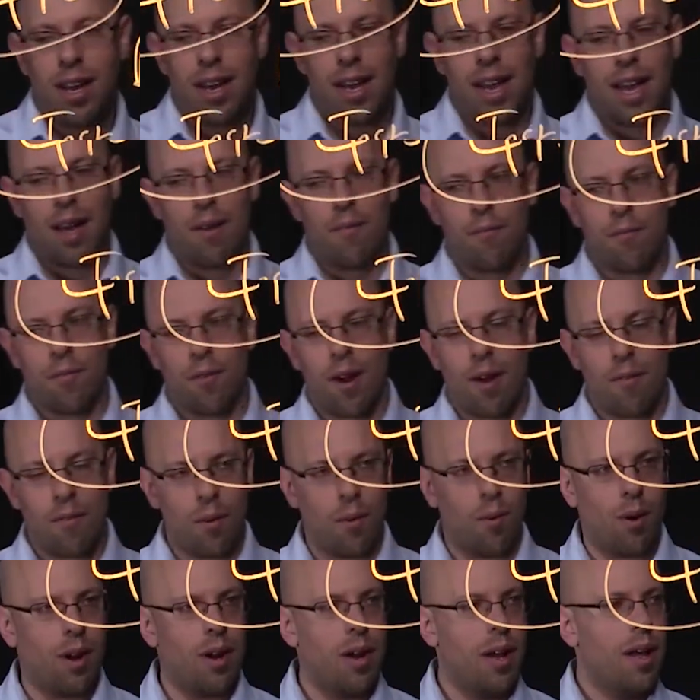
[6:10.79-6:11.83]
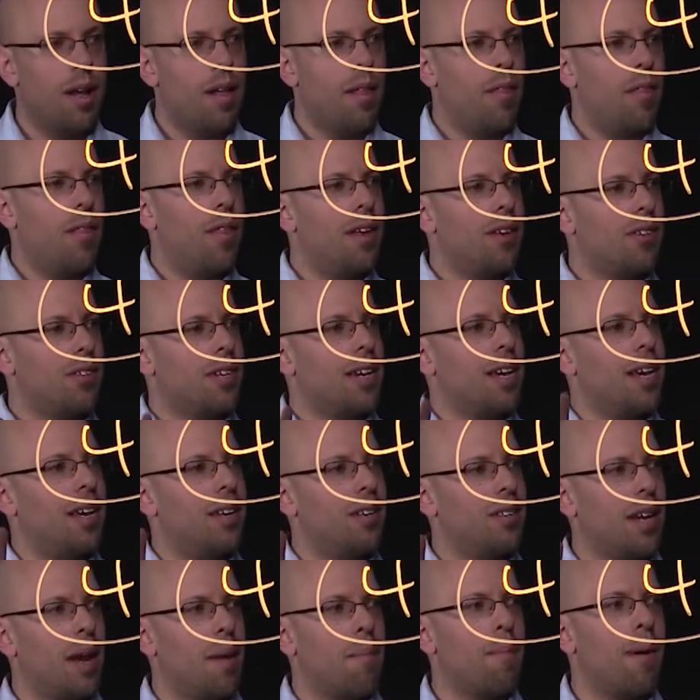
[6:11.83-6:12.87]
Again, for everyone, this
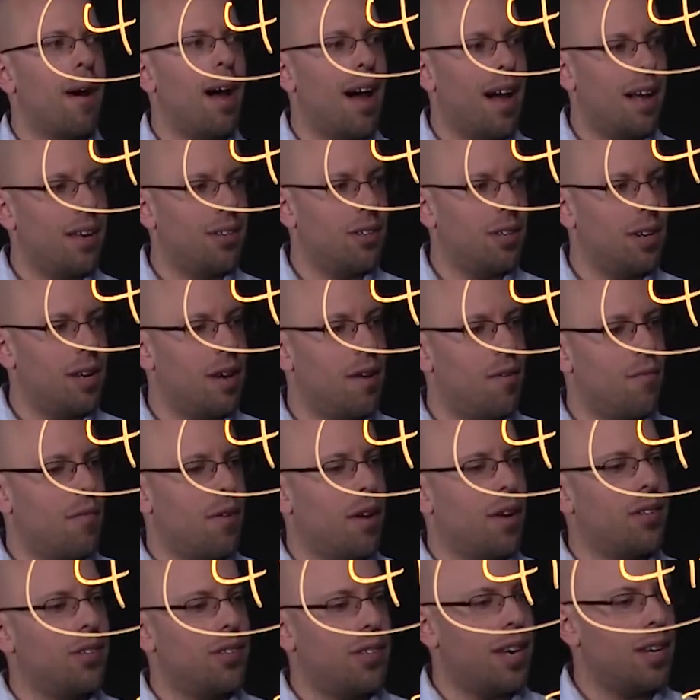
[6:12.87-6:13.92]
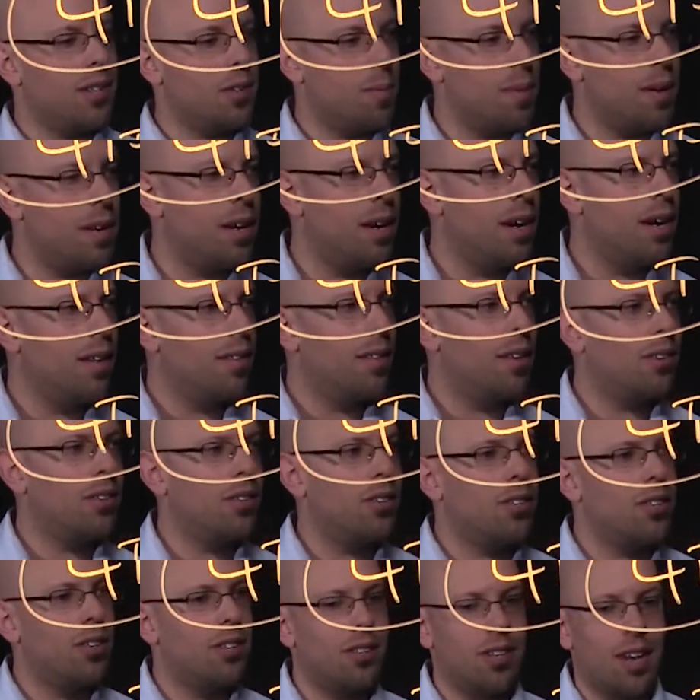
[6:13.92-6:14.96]
is a positive assessment. This
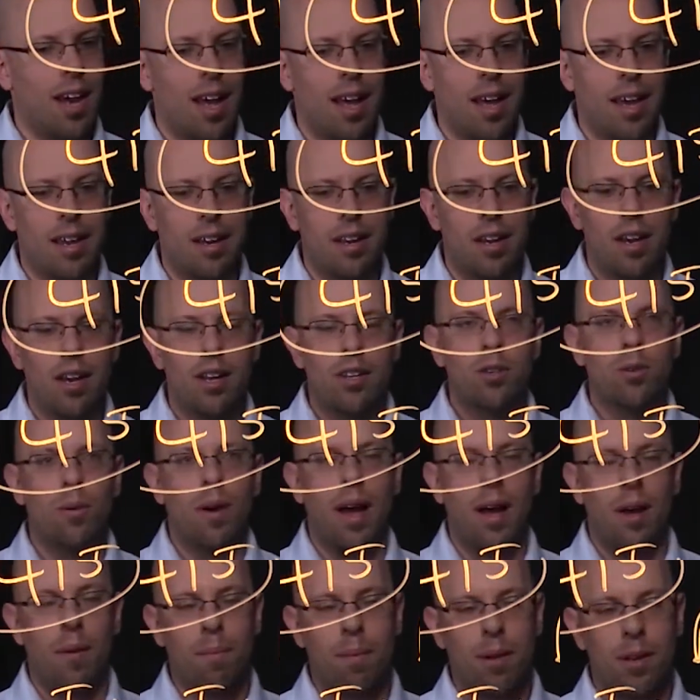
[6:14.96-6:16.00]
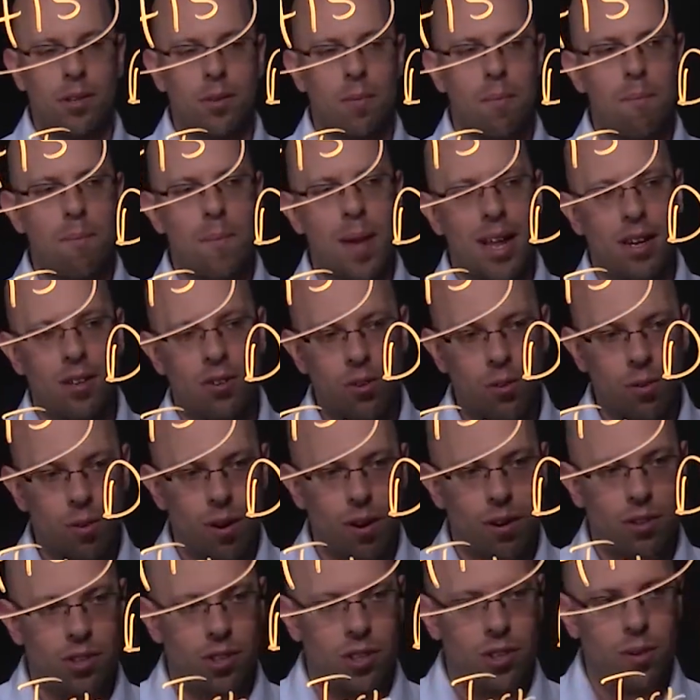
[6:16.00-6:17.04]
is designed to help us mentor
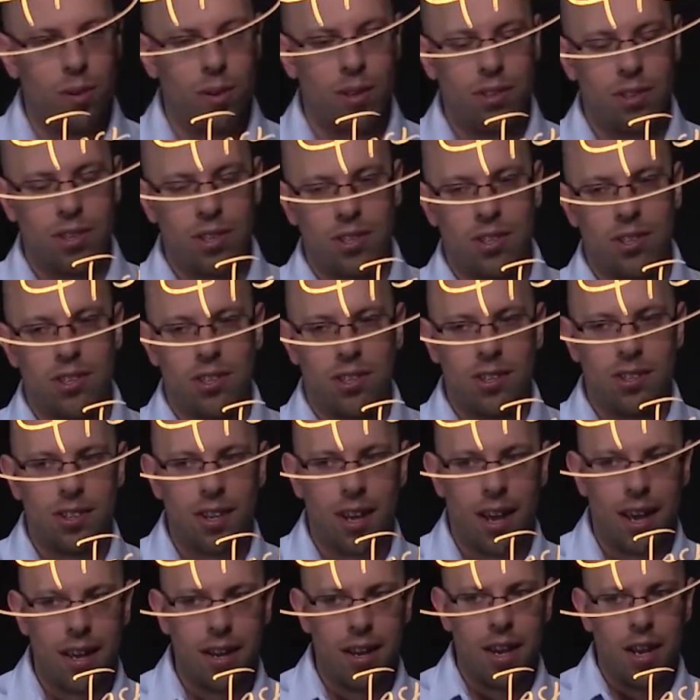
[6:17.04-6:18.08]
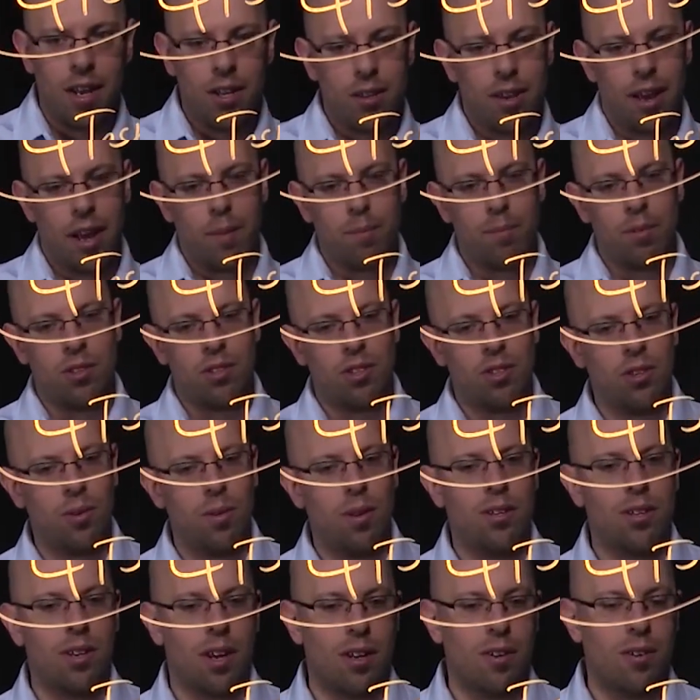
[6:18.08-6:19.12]
our students. This is designed to help the
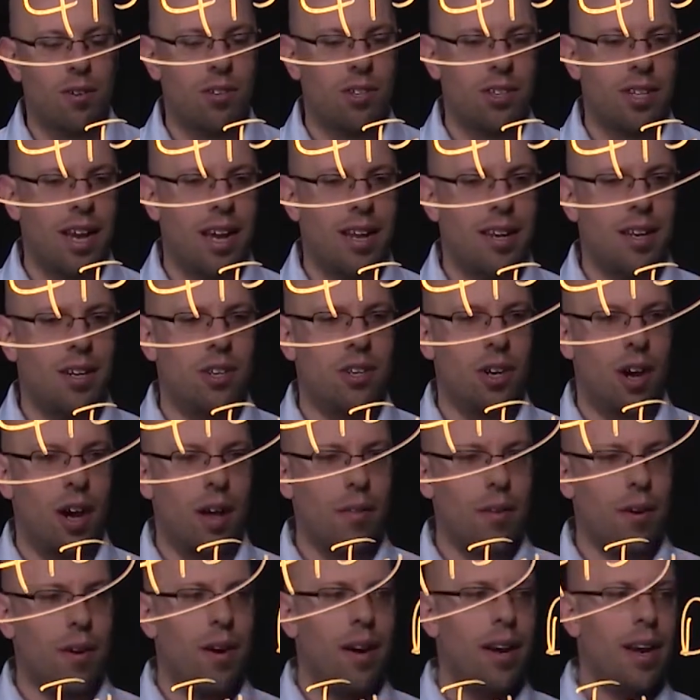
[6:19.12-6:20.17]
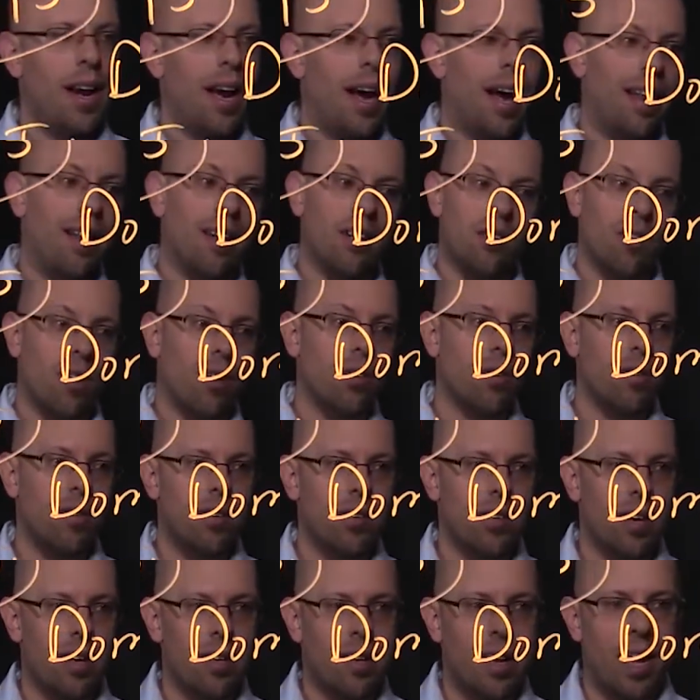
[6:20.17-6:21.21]
students understand each other, and it's also
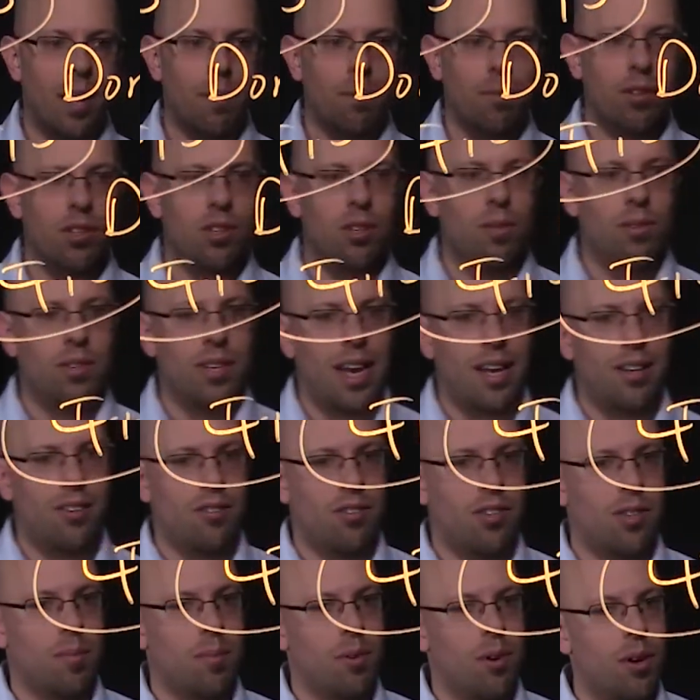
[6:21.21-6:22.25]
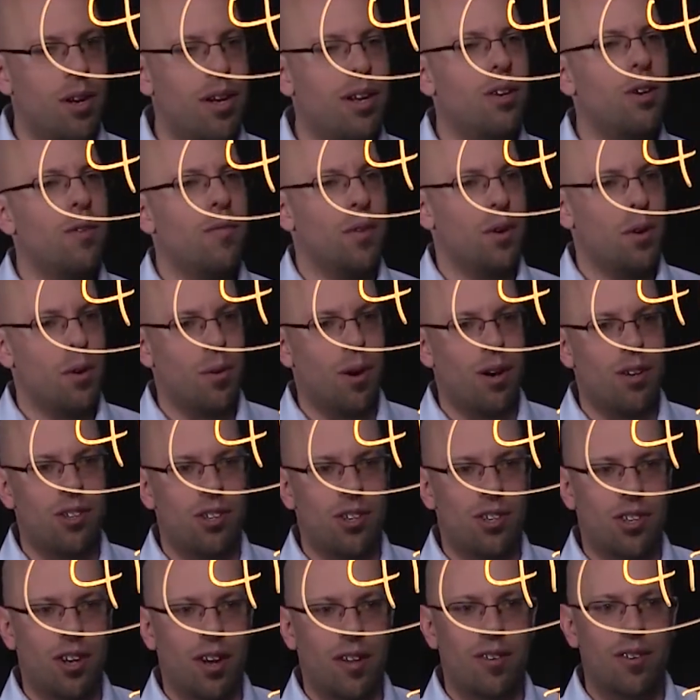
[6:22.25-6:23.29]
designed to help the students answer some good interview
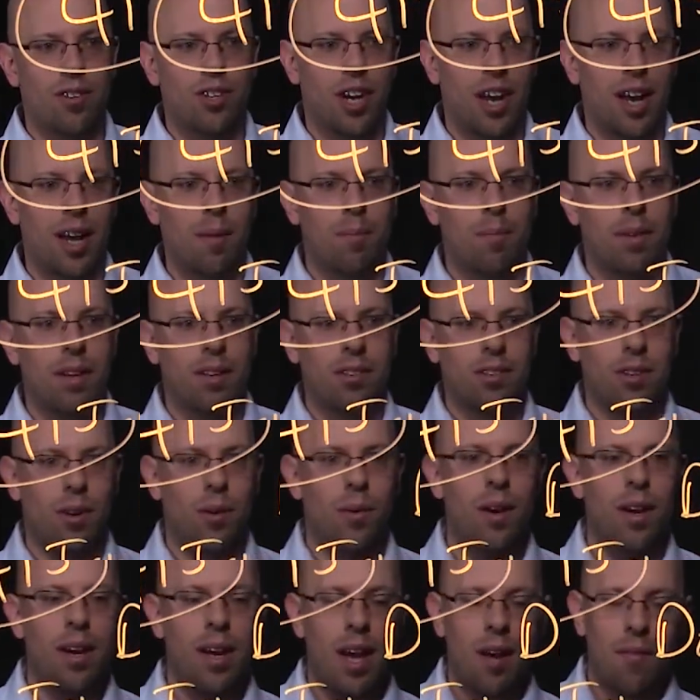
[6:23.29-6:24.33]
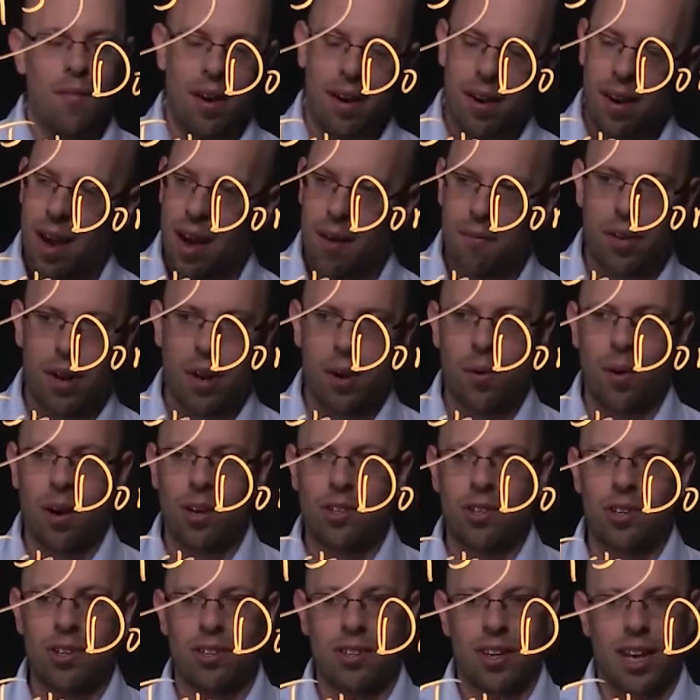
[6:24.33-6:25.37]
questions on their job. So if you have any
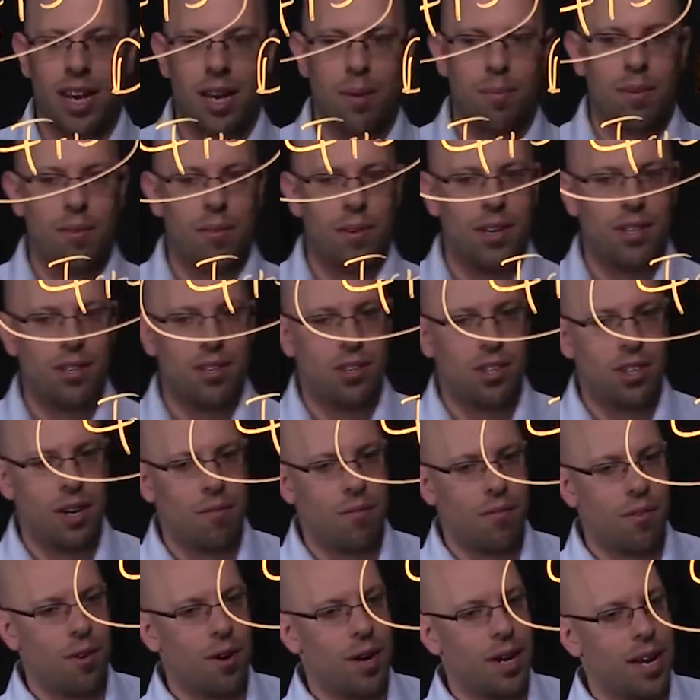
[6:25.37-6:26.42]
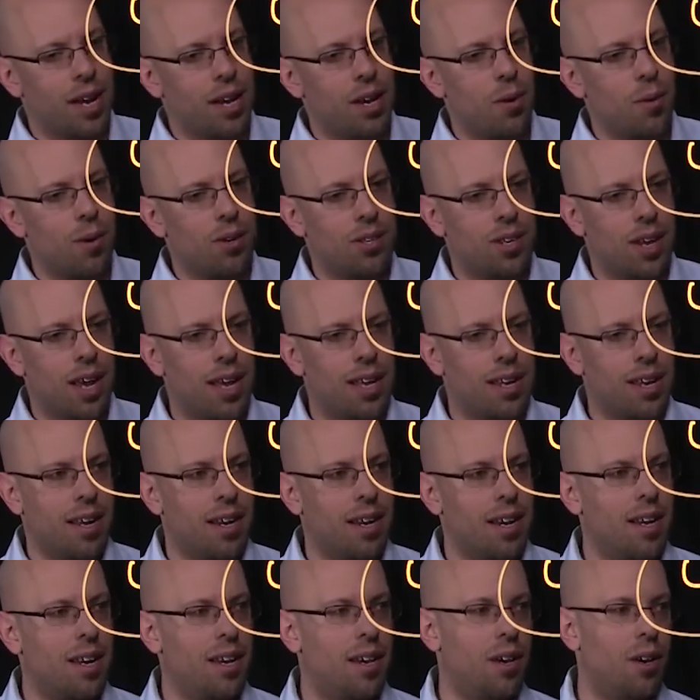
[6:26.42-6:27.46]
questions, I can be reached at
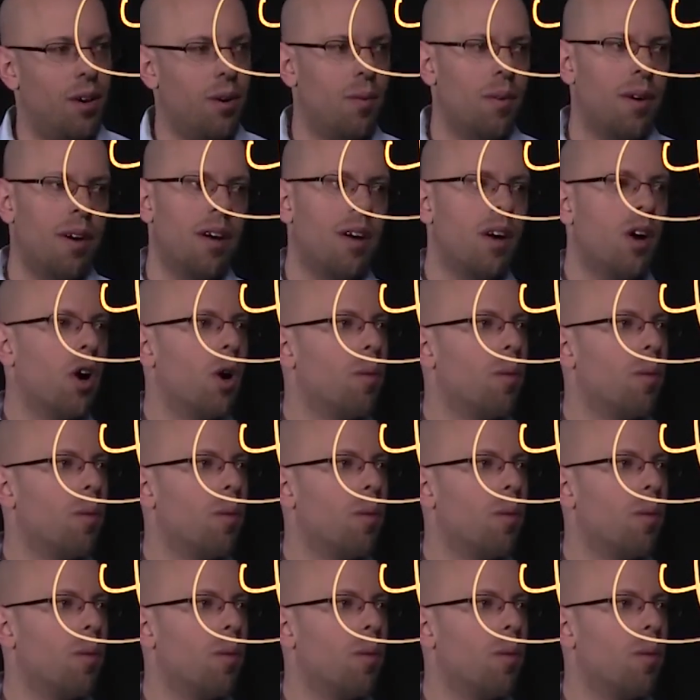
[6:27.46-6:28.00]
jfertig@usi.edu.